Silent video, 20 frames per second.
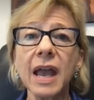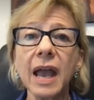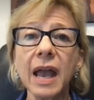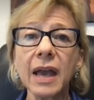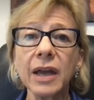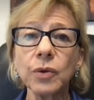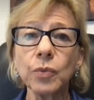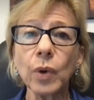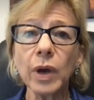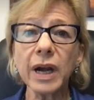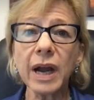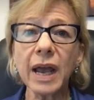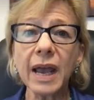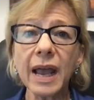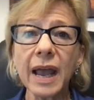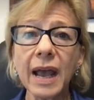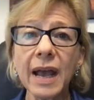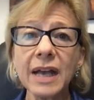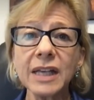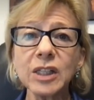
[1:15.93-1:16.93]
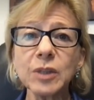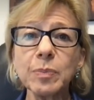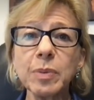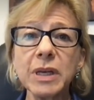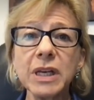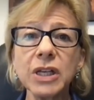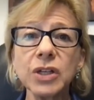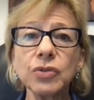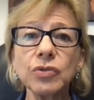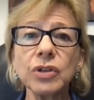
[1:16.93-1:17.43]
And when I ask
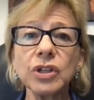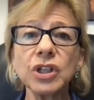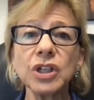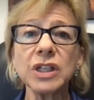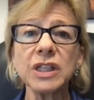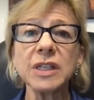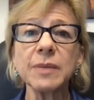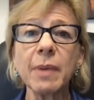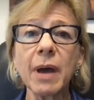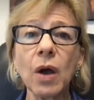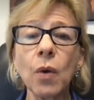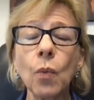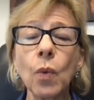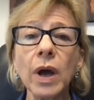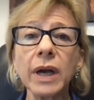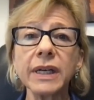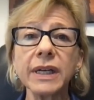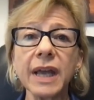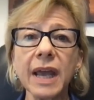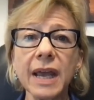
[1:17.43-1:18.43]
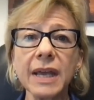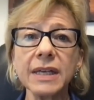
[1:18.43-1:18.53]
pediatricians about what